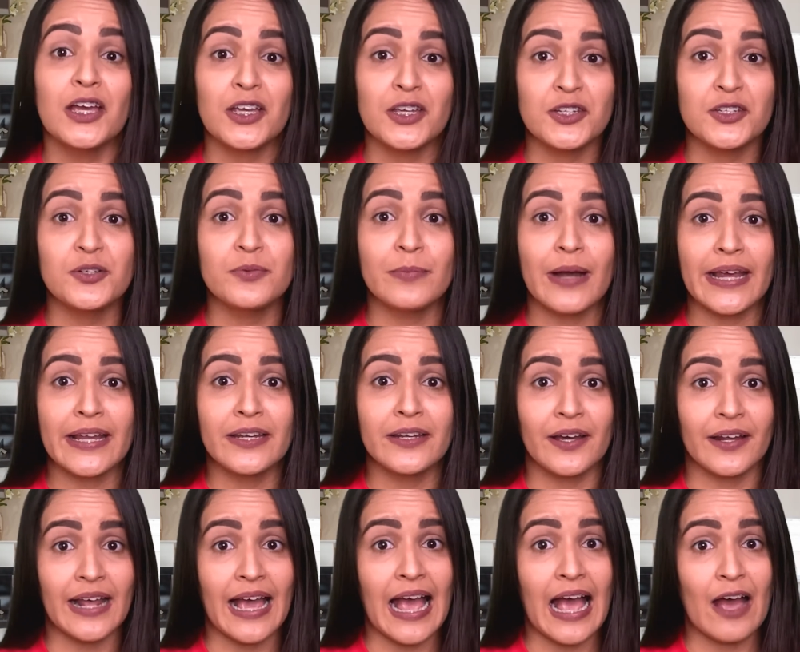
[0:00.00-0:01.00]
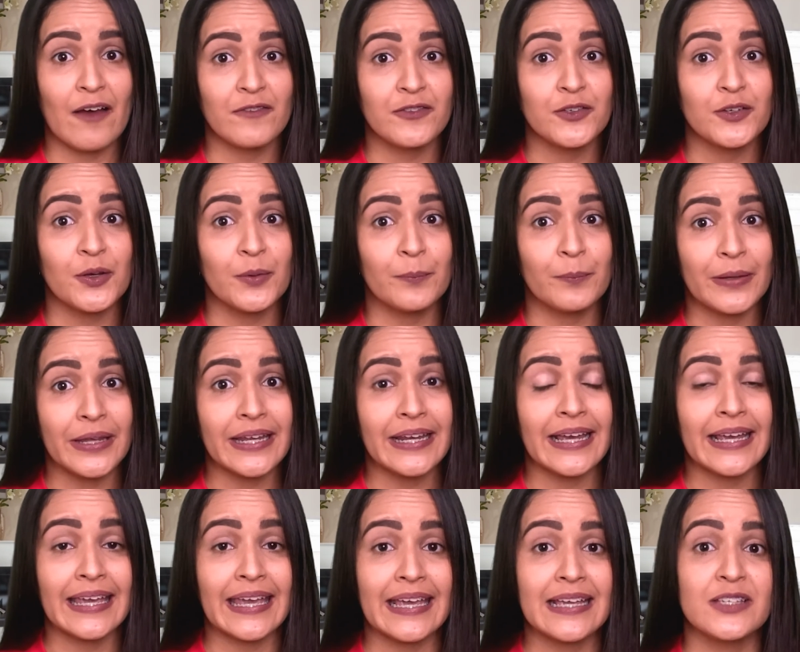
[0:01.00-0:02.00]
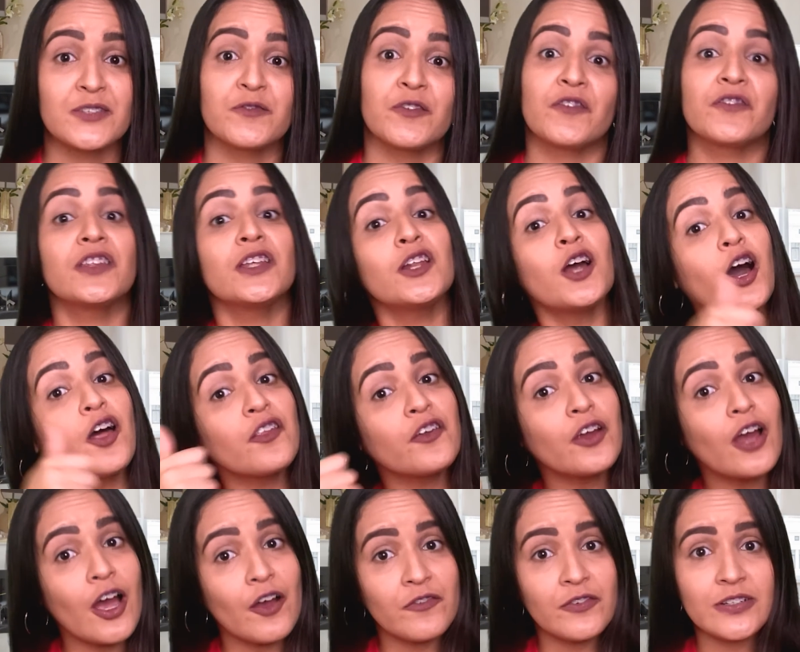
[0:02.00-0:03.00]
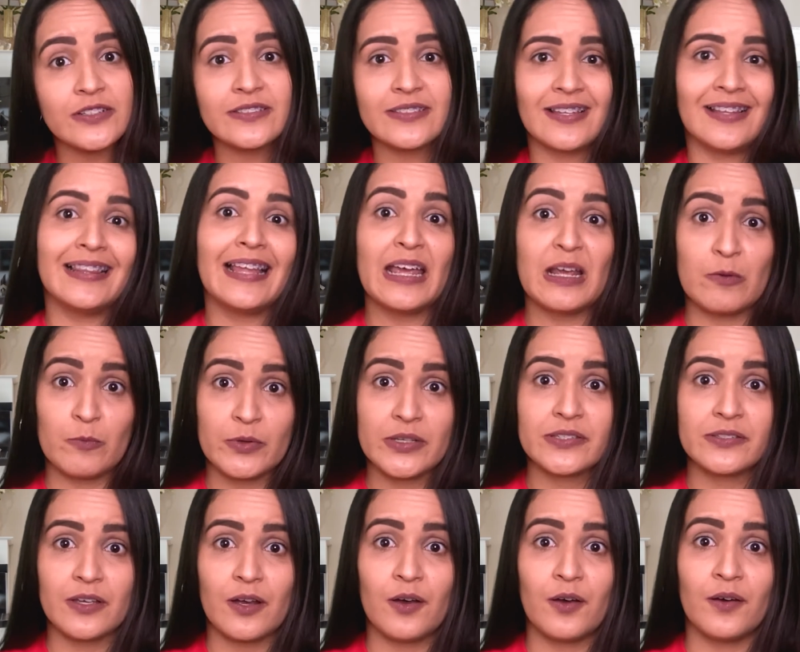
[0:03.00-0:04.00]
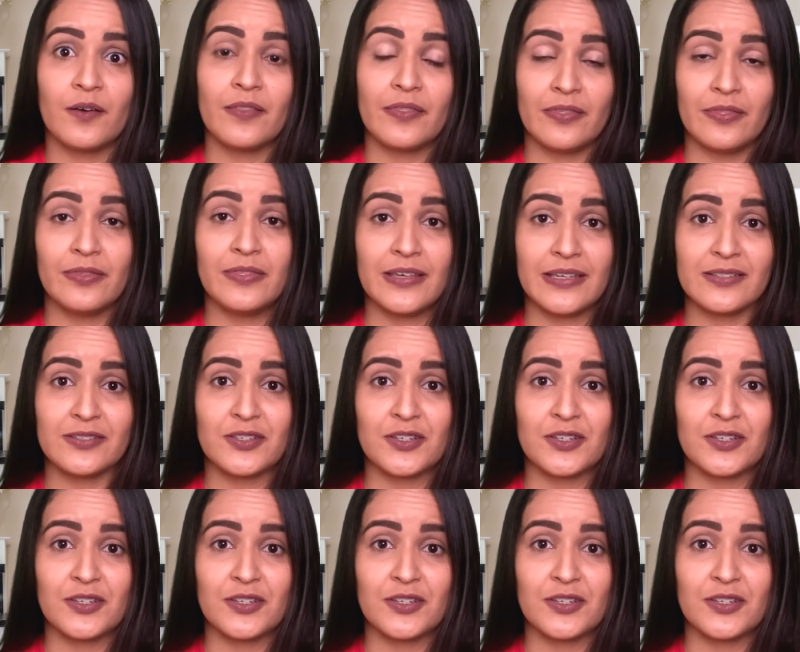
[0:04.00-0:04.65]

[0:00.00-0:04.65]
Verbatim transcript: you might not have to compete against fifteen other offers like we saw this